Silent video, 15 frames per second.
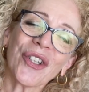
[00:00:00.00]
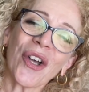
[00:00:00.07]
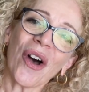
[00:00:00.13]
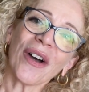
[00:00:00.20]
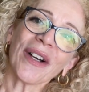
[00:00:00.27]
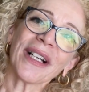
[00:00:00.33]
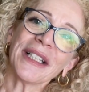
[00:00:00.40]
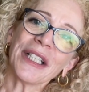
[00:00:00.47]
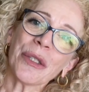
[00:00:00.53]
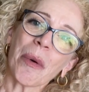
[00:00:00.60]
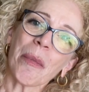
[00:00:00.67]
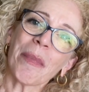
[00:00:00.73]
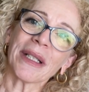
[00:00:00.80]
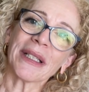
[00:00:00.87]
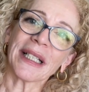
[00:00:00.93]
talk a little
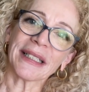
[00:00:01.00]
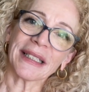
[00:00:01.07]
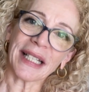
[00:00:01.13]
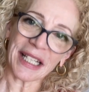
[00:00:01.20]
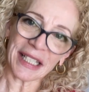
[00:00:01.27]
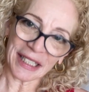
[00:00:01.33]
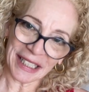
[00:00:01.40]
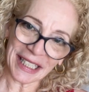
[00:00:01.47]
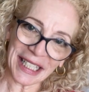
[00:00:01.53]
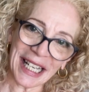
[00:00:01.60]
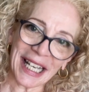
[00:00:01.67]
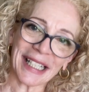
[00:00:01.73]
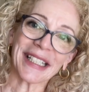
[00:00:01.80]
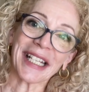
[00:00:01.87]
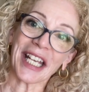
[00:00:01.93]
about the,
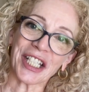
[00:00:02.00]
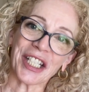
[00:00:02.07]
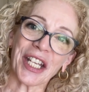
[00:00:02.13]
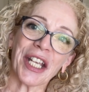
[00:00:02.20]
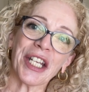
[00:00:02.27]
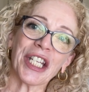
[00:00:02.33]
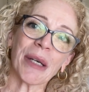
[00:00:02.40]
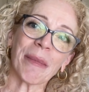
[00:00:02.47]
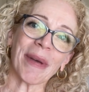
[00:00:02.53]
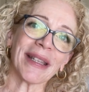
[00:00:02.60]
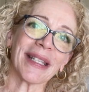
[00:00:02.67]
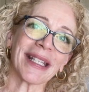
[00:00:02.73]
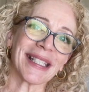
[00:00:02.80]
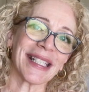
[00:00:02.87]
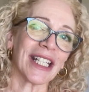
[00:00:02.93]
the uh, titanium
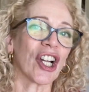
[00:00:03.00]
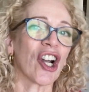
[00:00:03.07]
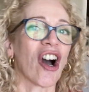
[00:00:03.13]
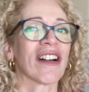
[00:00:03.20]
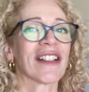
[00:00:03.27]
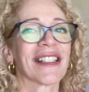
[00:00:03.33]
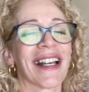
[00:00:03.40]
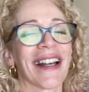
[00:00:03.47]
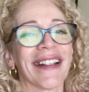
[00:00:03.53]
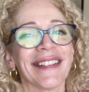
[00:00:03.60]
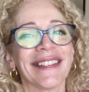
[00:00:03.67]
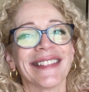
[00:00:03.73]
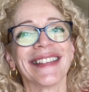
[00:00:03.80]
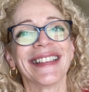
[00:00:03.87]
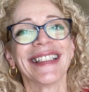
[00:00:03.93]
and the zinc oxide.
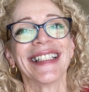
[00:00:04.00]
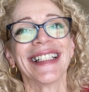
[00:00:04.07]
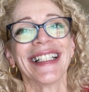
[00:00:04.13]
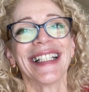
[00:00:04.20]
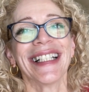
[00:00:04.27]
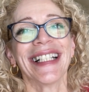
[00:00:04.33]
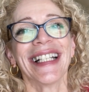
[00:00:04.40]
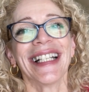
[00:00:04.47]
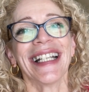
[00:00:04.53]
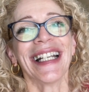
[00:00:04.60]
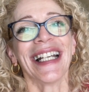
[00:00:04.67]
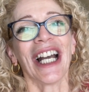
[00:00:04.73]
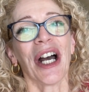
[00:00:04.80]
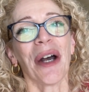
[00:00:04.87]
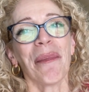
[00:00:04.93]

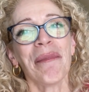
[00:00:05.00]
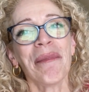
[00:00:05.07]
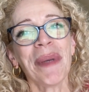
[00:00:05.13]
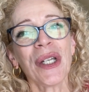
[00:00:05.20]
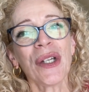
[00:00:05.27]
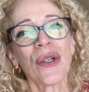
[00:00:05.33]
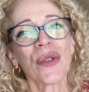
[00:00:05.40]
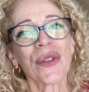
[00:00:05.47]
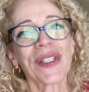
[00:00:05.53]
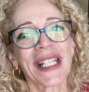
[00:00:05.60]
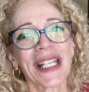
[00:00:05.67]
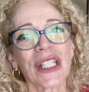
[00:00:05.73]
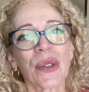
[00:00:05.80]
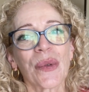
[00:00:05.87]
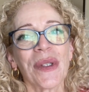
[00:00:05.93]
Mineral
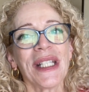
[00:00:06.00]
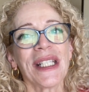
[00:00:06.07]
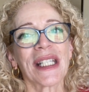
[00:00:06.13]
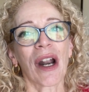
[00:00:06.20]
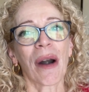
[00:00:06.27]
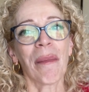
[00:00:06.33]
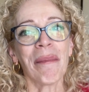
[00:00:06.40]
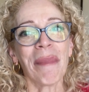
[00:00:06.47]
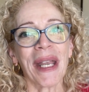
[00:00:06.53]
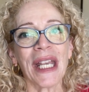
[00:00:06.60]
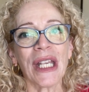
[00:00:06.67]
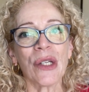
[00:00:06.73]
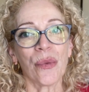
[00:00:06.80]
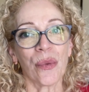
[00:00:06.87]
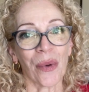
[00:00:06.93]
sunscreens are
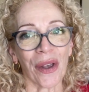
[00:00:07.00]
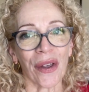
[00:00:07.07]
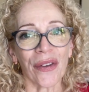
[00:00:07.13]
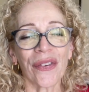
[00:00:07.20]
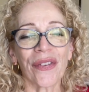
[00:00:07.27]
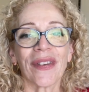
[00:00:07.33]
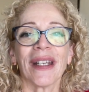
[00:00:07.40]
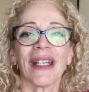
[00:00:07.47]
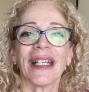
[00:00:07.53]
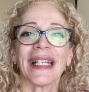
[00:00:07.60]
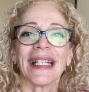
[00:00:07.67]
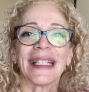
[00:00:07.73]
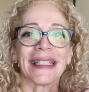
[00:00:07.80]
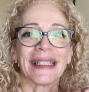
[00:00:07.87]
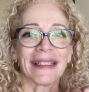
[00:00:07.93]
made with
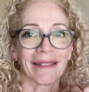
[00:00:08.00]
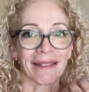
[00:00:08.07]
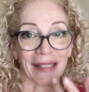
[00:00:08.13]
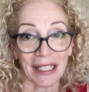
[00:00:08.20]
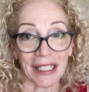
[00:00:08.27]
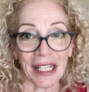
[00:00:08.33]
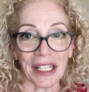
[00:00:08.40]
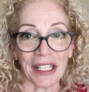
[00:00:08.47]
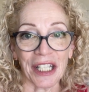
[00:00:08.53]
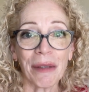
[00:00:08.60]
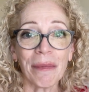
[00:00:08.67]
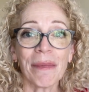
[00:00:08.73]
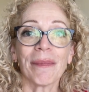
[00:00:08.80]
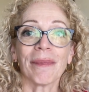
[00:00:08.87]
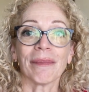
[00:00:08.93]

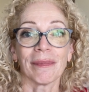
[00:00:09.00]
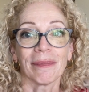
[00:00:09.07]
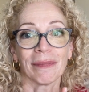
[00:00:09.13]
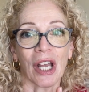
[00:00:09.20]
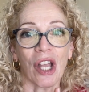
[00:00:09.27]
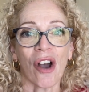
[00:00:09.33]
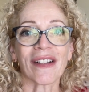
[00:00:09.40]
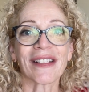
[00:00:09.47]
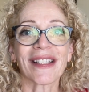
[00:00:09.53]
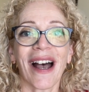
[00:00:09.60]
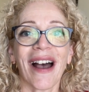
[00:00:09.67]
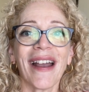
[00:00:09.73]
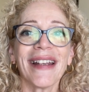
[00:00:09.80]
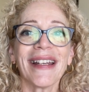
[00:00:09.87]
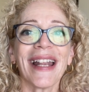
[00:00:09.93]
titanium
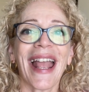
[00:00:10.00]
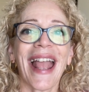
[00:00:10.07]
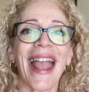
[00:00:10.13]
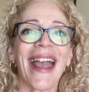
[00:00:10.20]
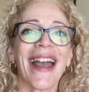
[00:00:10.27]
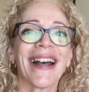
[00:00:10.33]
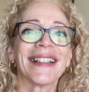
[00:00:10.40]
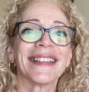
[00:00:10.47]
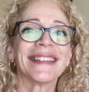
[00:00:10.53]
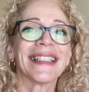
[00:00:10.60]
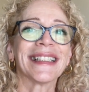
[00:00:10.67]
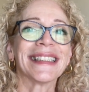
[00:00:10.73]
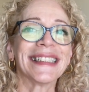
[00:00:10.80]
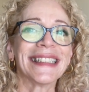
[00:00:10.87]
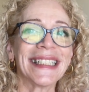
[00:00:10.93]
dioxide and
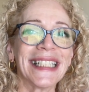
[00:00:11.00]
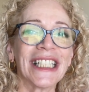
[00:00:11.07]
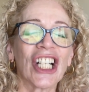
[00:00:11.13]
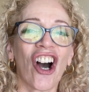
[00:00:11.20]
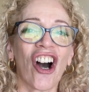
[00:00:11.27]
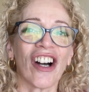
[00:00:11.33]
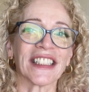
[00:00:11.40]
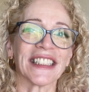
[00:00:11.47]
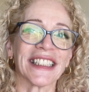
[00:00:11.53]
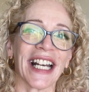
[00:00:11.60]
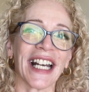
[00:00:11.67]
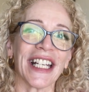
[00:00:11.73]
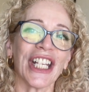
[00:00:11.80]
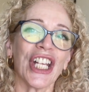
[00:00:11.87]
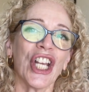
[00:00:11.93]
zinc oxide.